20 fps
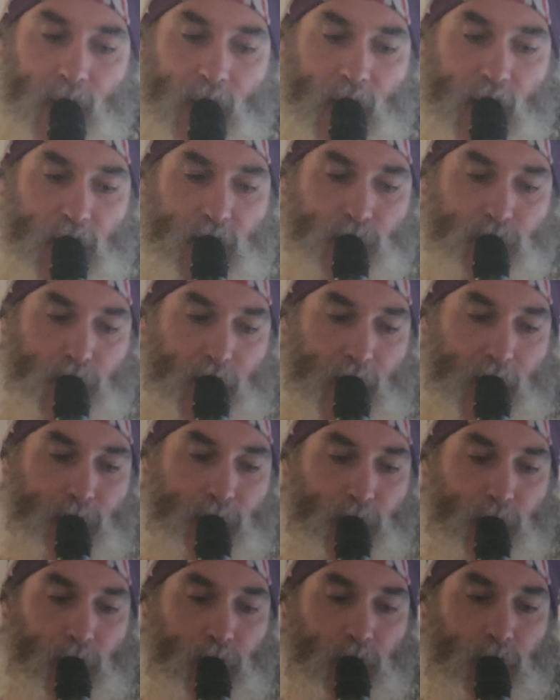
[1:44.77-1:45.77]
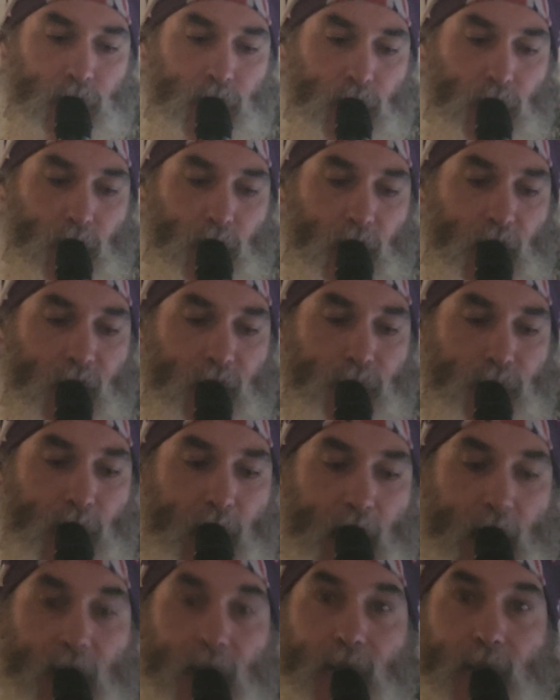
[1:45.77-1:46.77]
is people derive
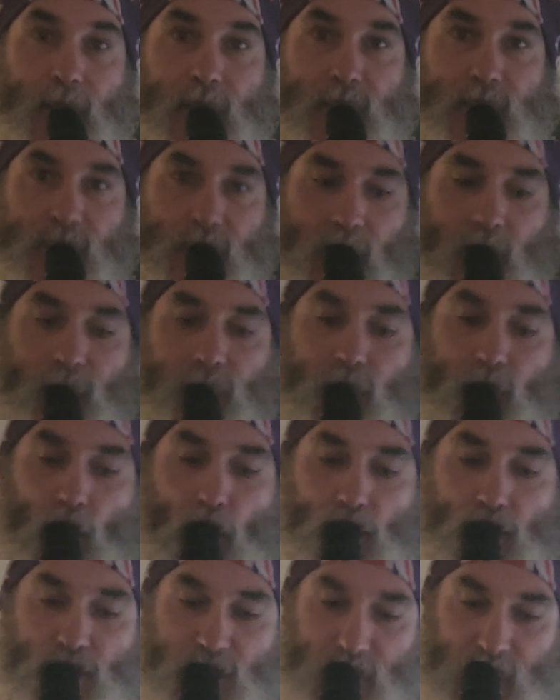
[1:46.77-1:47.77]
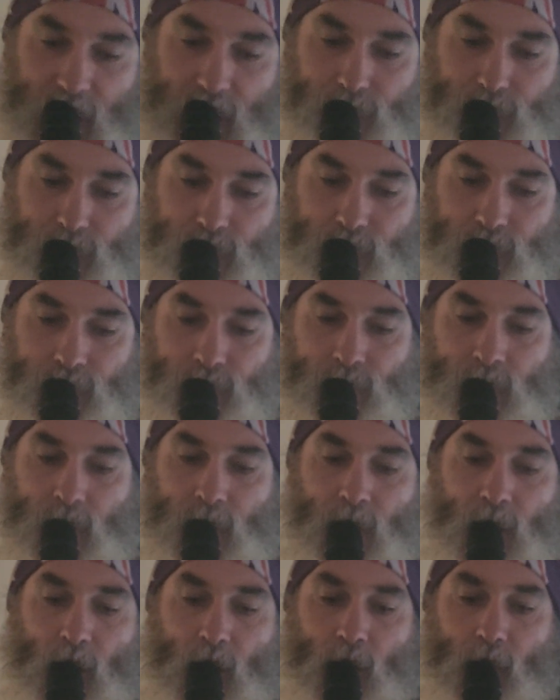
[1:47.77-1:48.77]
part of their self-concept
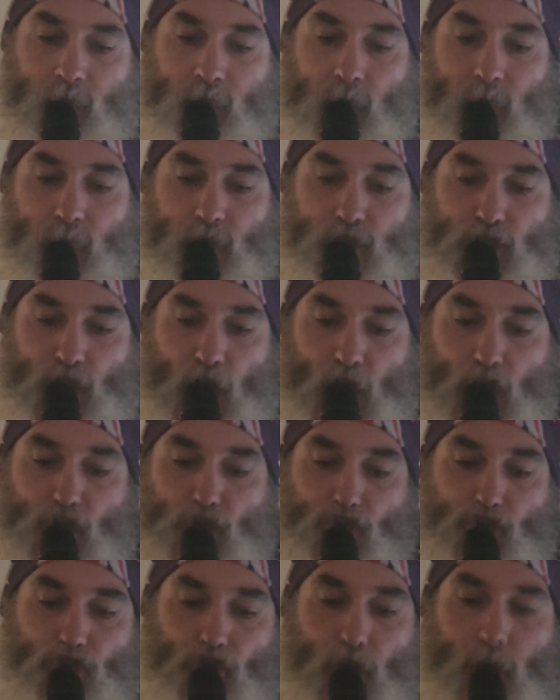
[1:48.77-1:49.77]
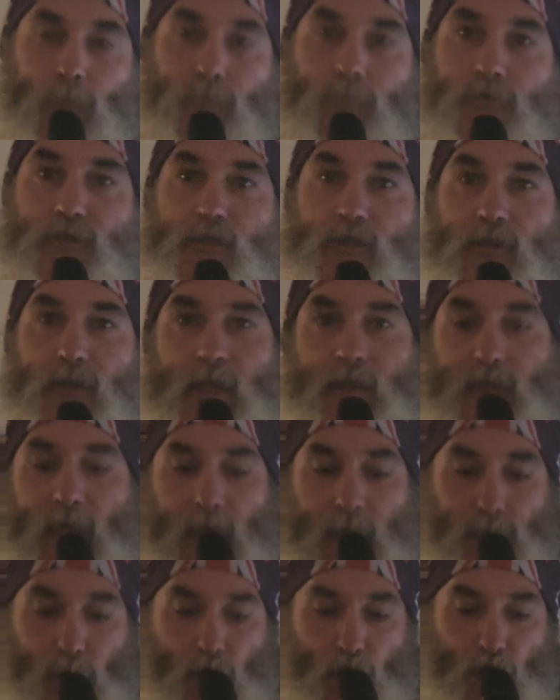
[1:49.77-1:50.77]
from the social groups that
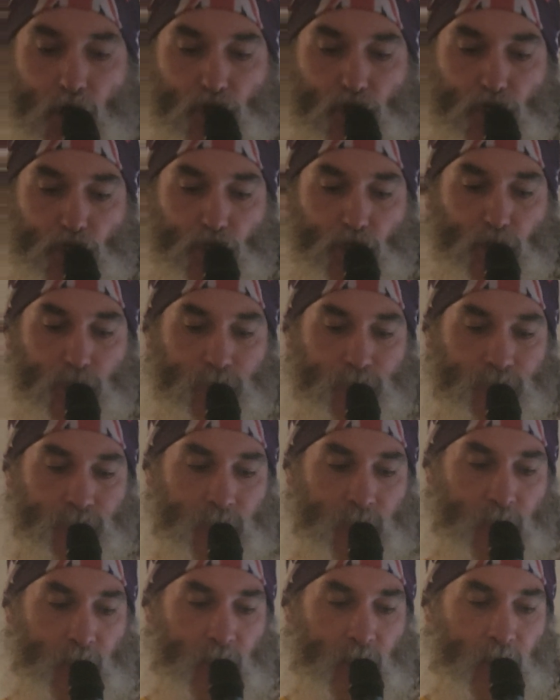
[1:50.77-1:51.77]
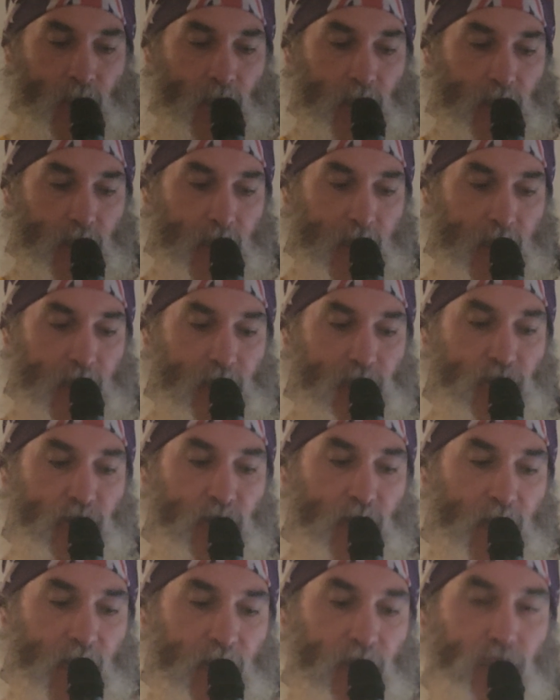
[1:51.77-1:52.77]
they belong to, leading
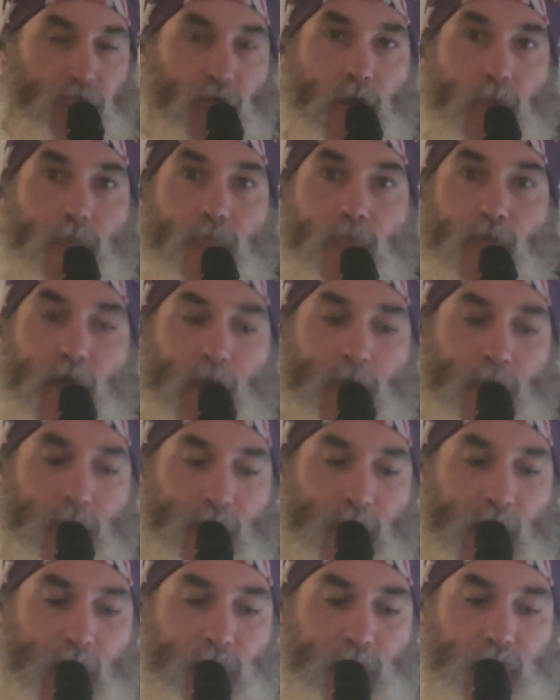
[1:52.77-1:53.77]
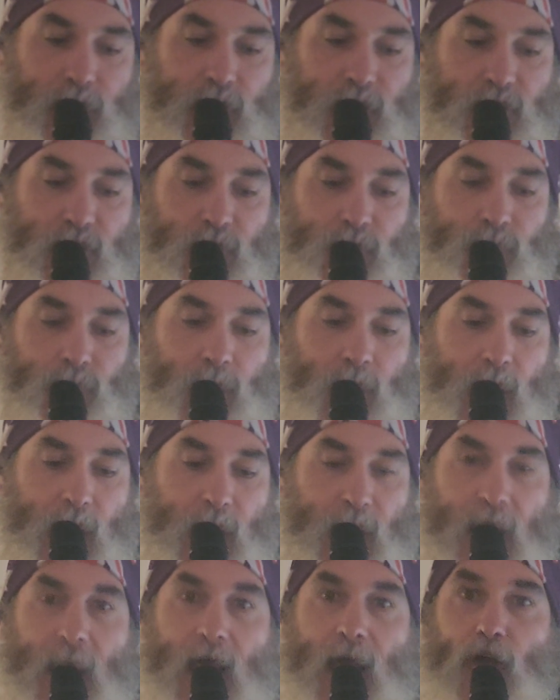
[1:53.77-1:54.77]
to in-group favoritism
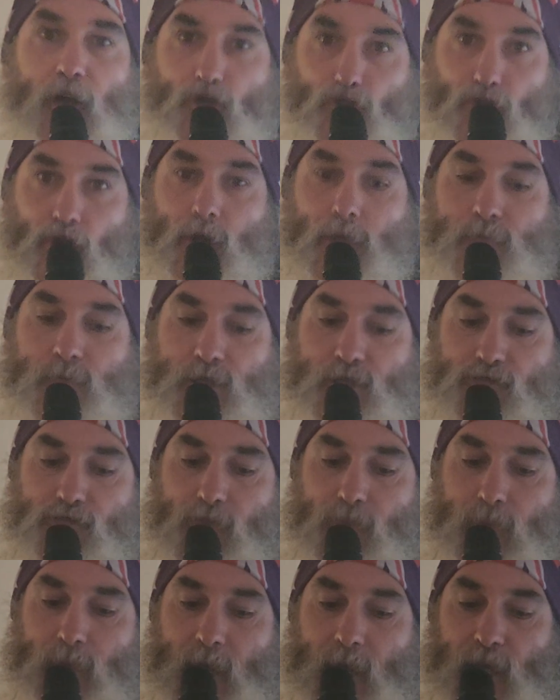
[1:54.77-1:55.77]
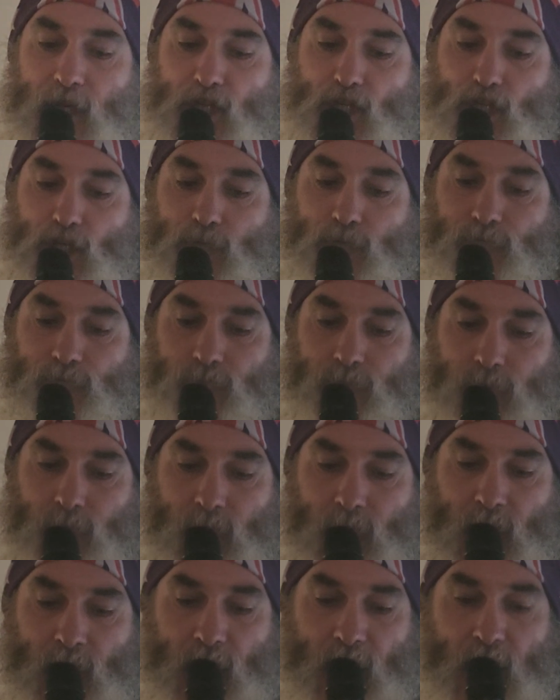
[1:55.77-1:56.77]
and out-group discrimination.
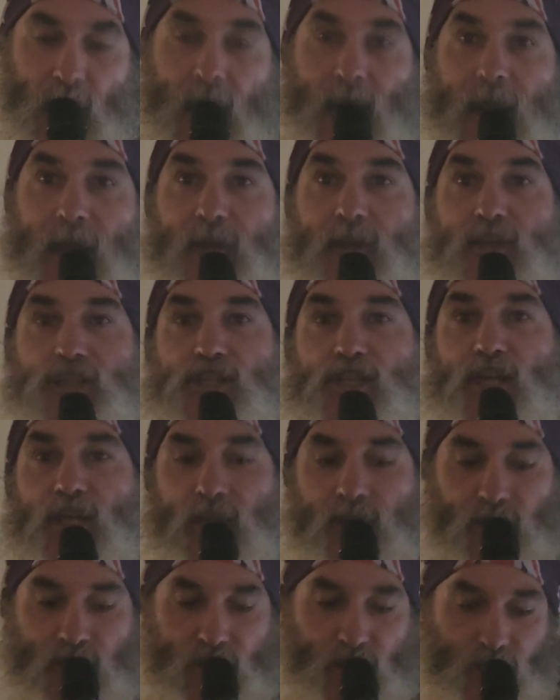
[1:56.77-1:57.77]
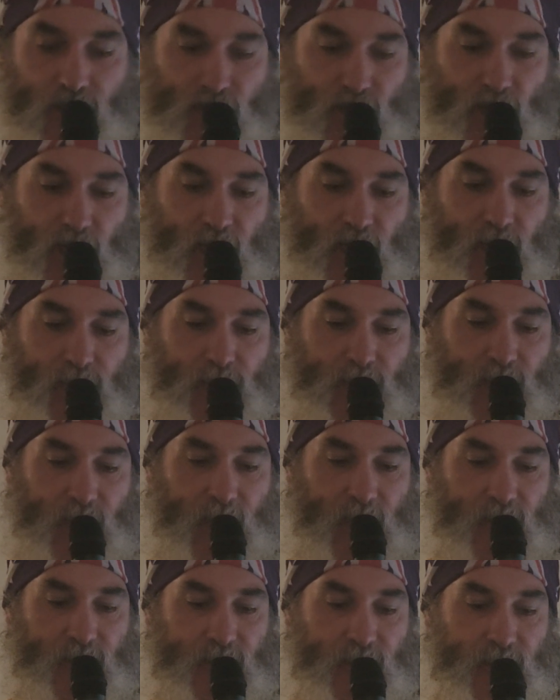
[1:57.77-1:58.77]
And under certain
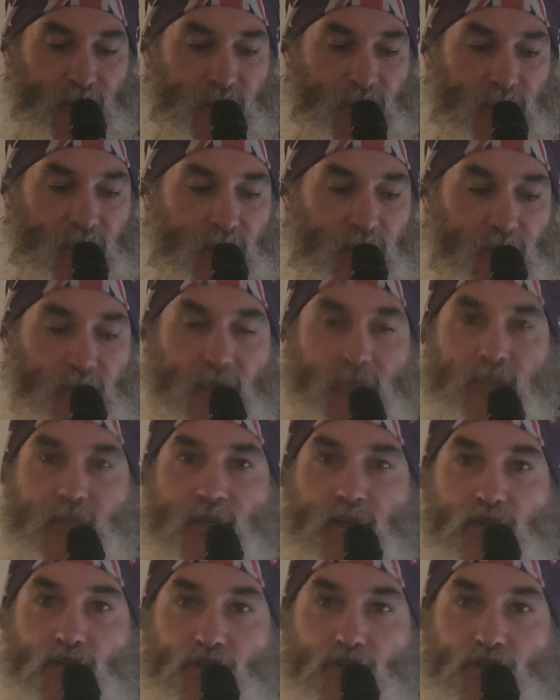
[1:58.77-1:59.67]
circumstances, this can